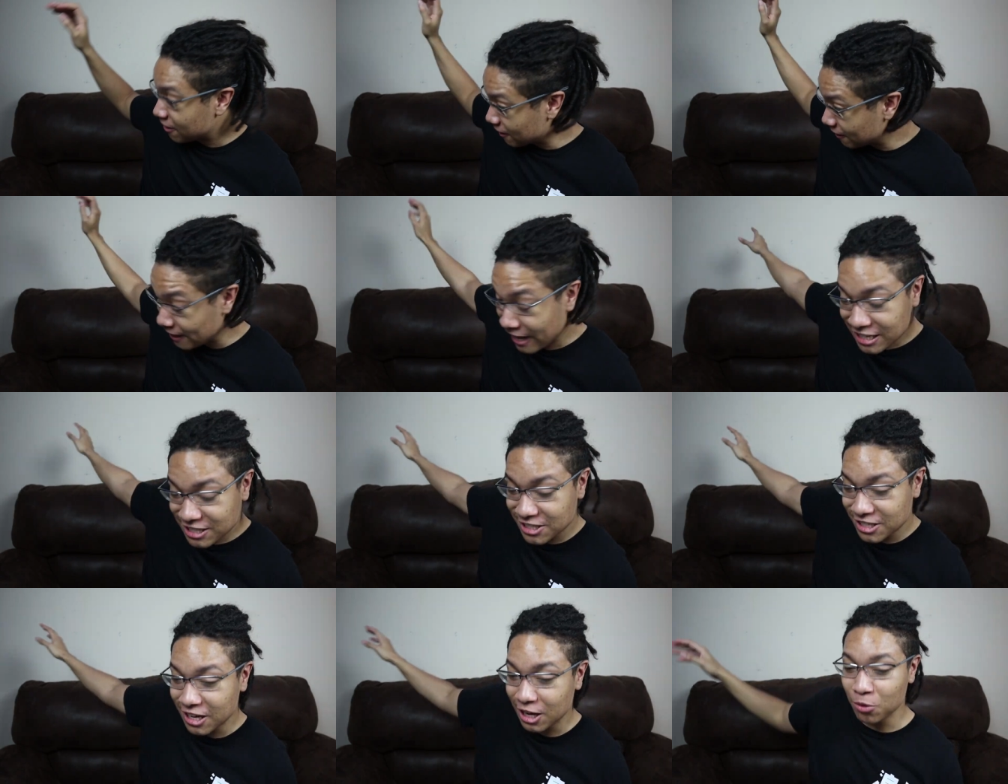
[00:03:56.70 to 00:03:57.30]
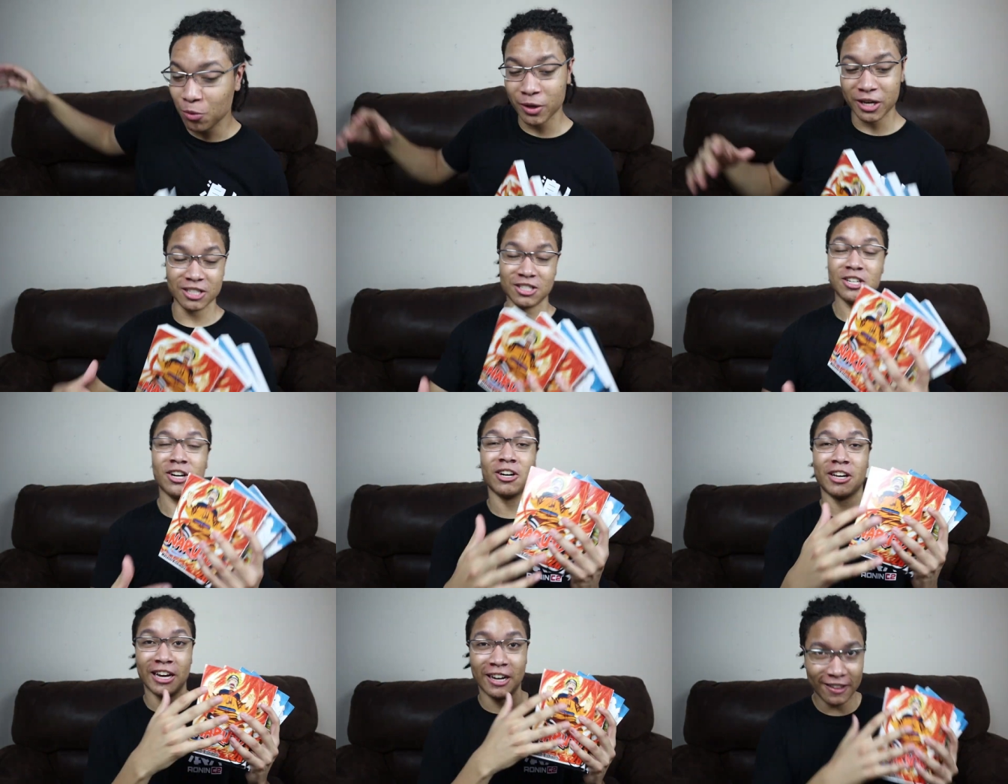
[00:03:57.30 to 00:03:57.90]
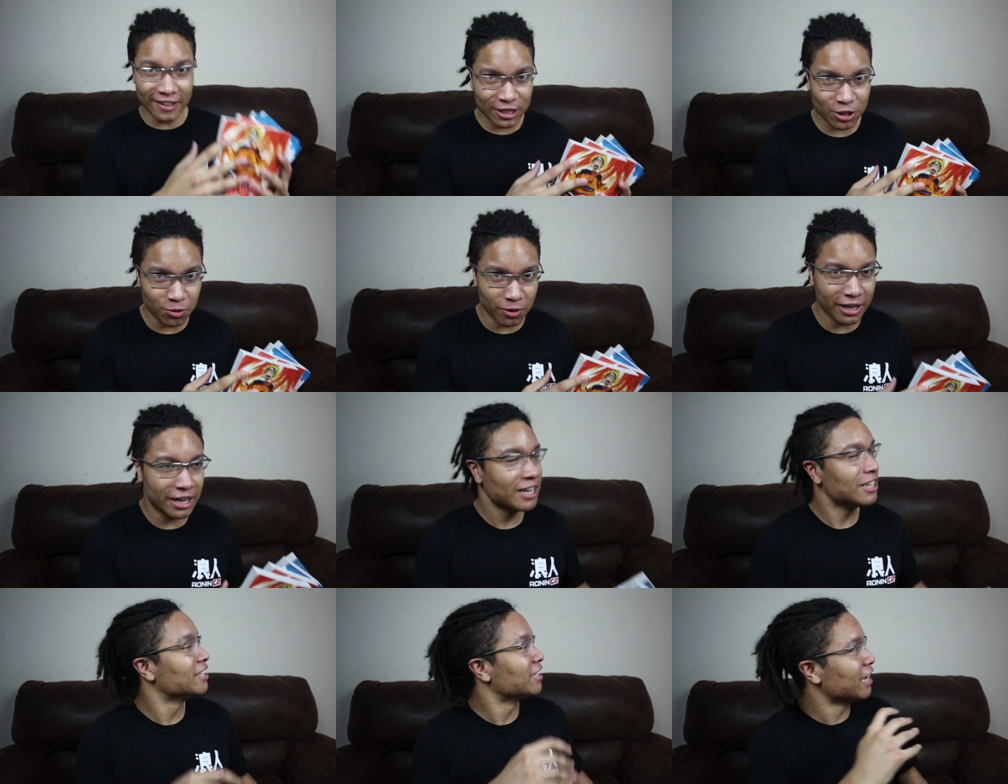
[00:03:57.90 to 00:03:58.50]
Now that that's done, we can start getting this
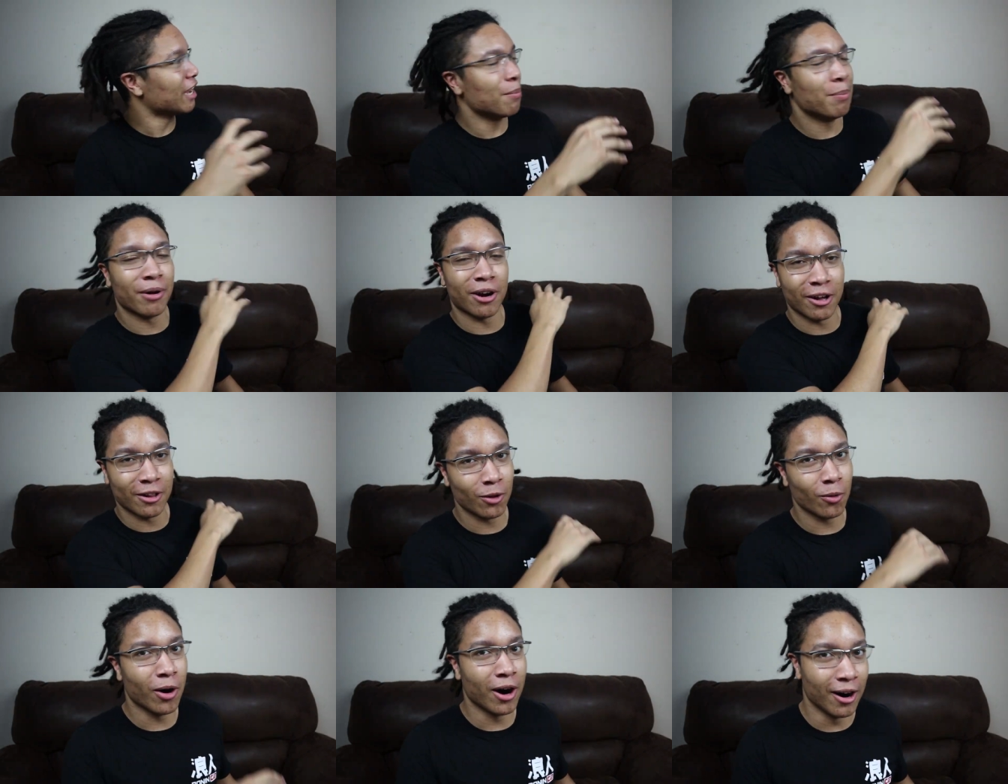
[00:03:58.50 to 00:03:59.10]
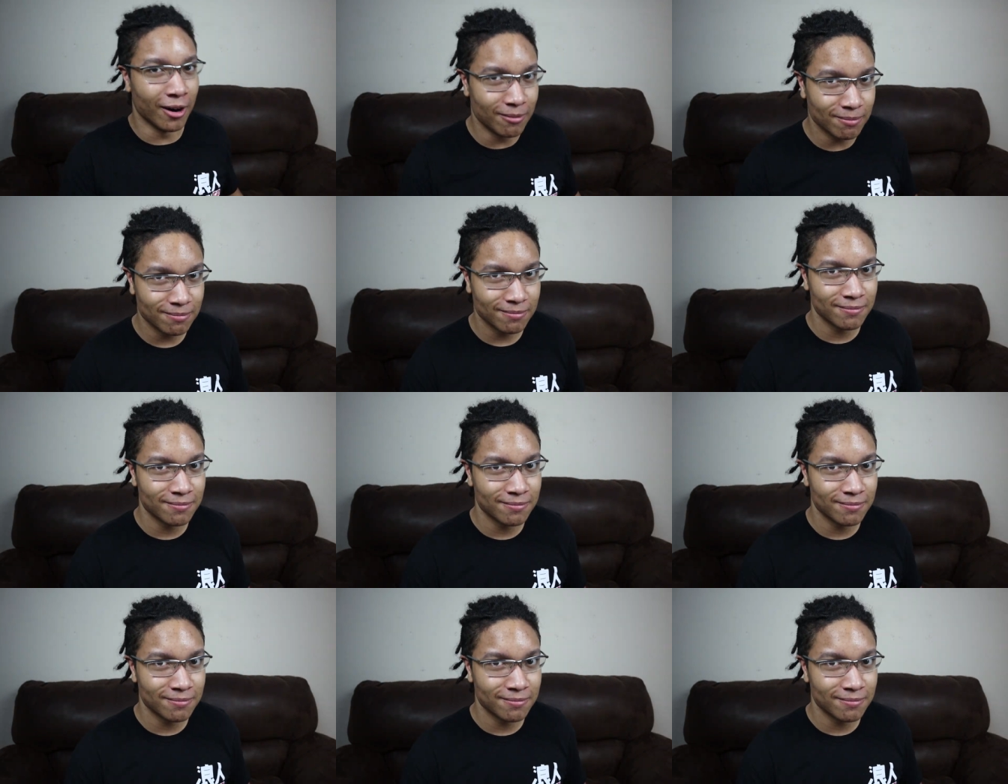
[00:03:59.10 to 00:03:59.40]
ready to get put on the wall.